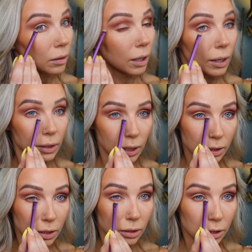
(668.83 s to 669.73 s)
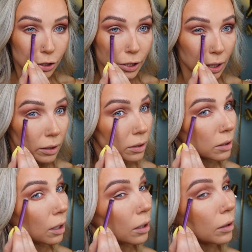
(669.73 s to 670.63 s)
Connecting the
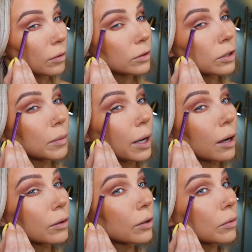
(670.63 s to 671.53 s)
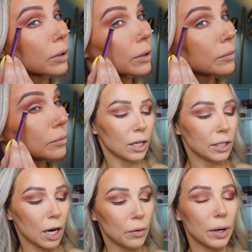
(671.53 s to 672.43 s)
shades to my outer corner.
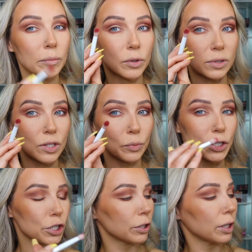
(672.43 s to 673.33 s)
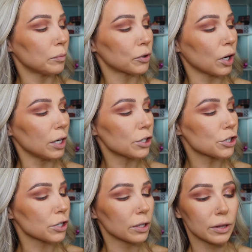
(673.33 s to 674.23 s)
Now I'm switching the
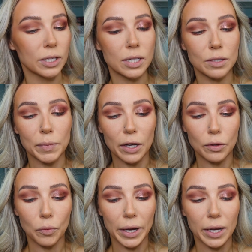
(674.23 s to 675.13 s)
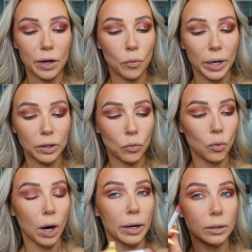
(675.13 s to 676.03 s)
brush, and this is, by the way, a Wet n
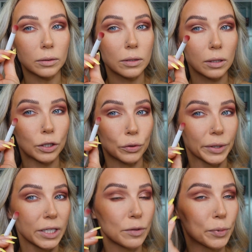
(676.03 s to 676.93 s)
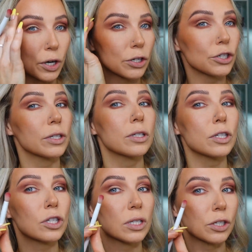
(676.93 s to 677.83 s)
Wild crease brush. This
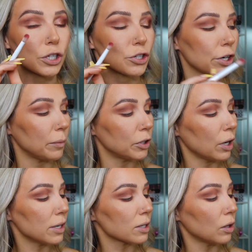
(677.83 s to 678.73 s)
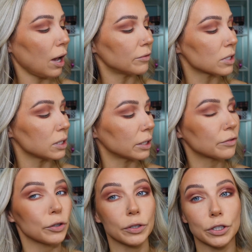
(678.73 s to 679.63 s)
is such a gem, you guys. I'll have this linked
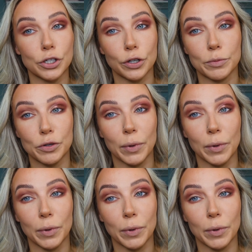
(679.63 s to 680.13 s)
for you in the description